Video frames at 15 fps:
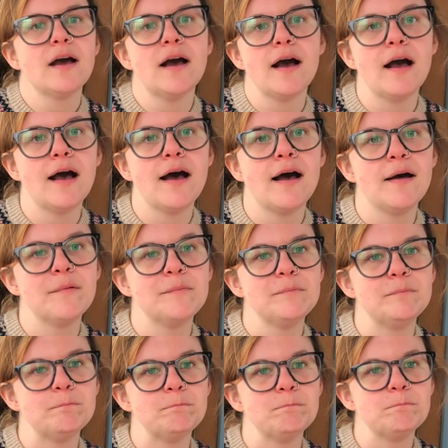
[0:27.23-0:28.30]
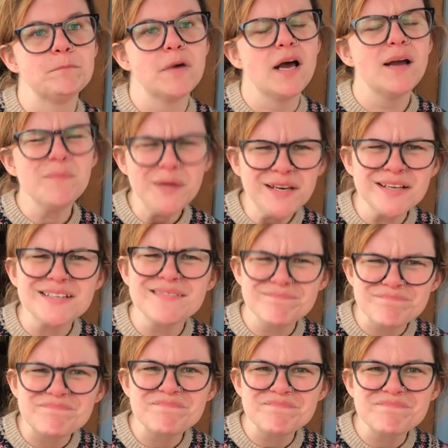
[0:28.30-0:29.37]
I'm going to
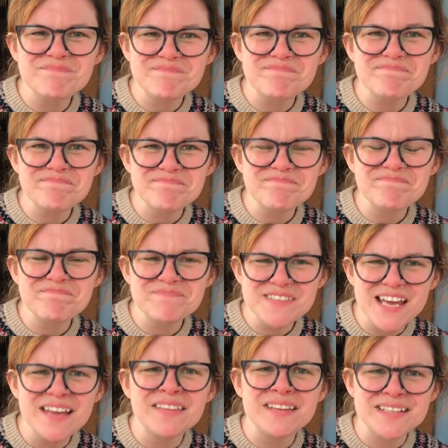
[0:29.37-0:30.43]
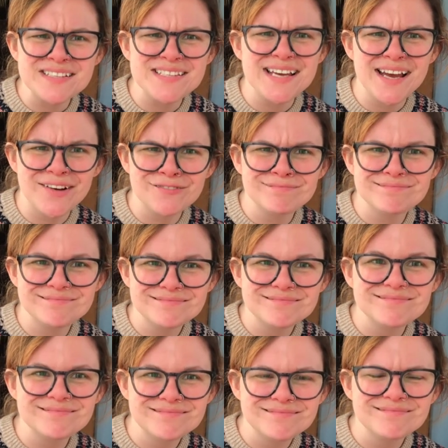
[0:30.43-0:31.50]
take things down.
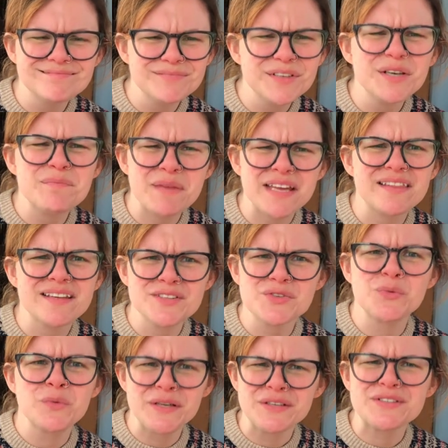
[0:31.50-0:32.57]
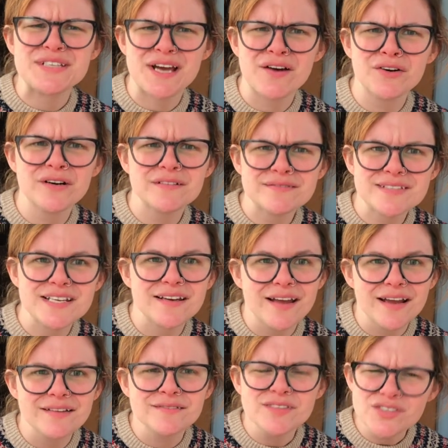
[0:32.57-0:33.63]
I'm going to make things a real downer
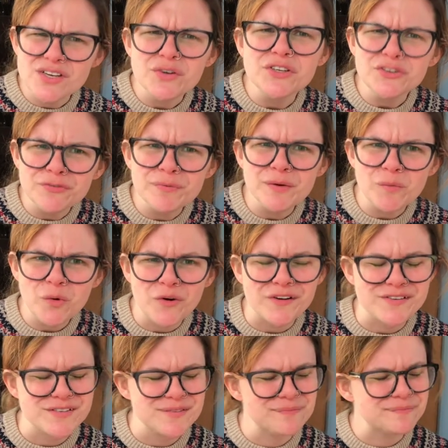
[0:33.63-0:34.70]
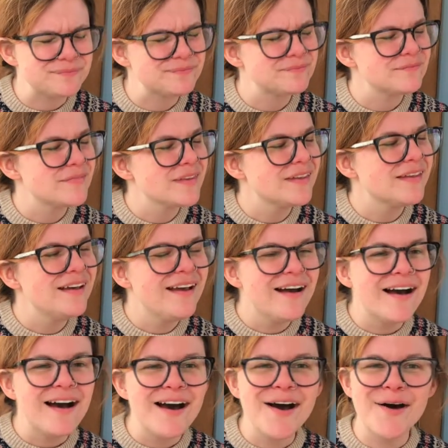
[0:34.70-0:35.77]
today. So you've been warned.
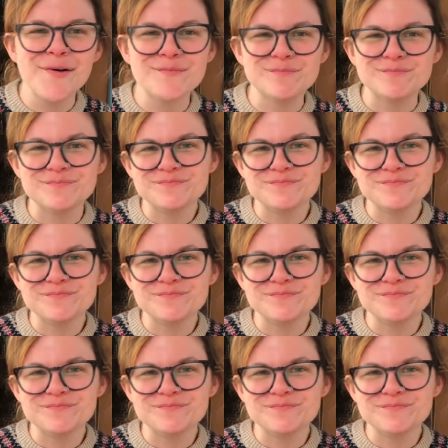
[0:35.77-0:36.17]
I